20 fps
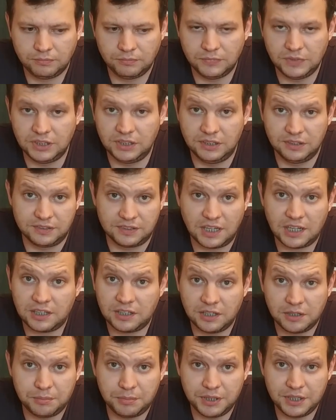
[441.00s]
the
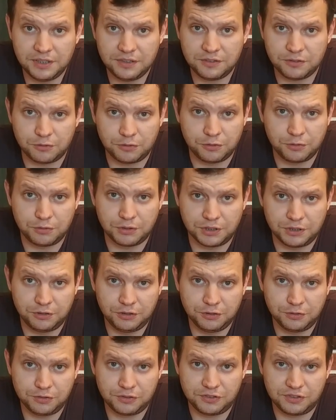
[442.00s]
cyclic base, or you can
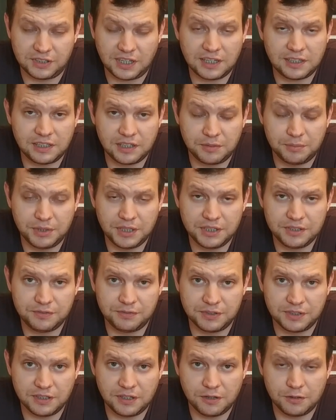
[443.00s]
use cyclic base
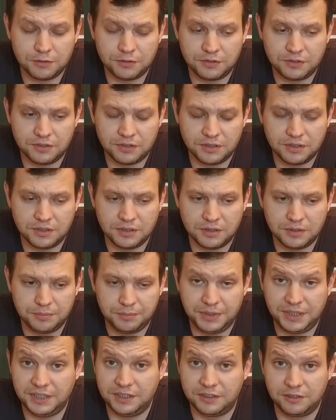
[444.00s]
without
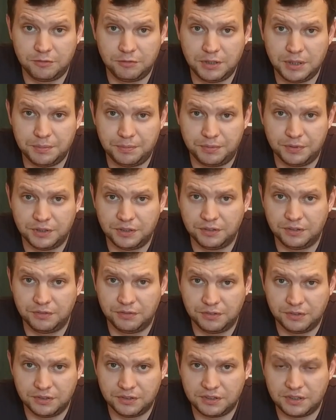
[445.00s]
B8 grip and
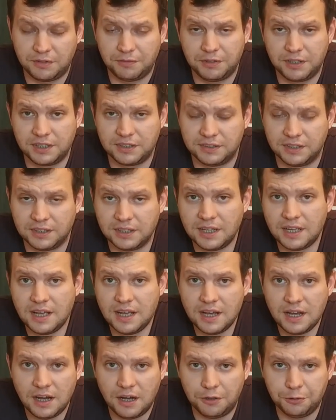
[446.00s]
stuff like that.
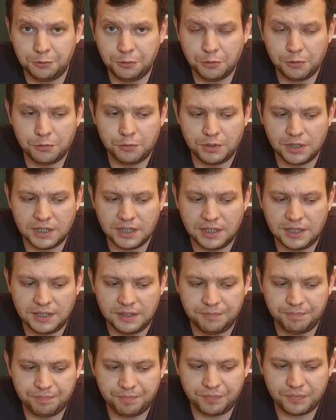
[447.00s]
Although
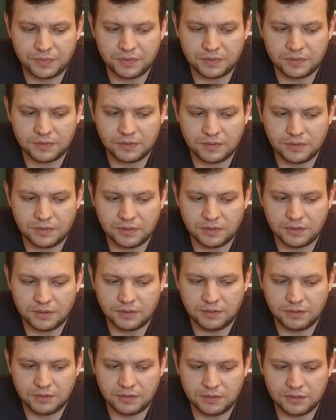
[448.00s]

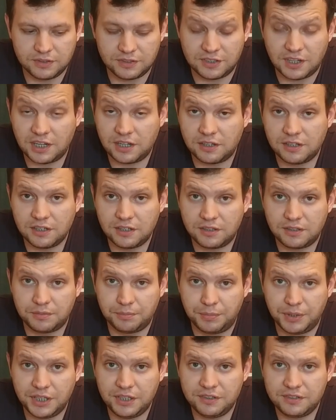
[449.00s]
cyclic
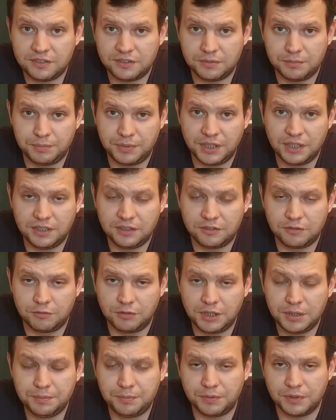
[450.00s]
base, B8
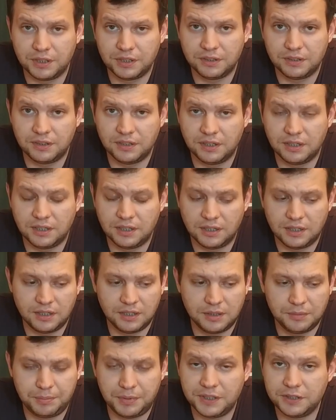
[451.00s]
grip, and
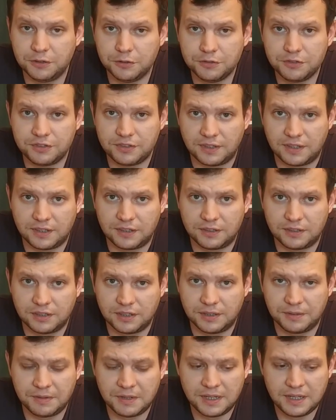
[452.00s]
pedals are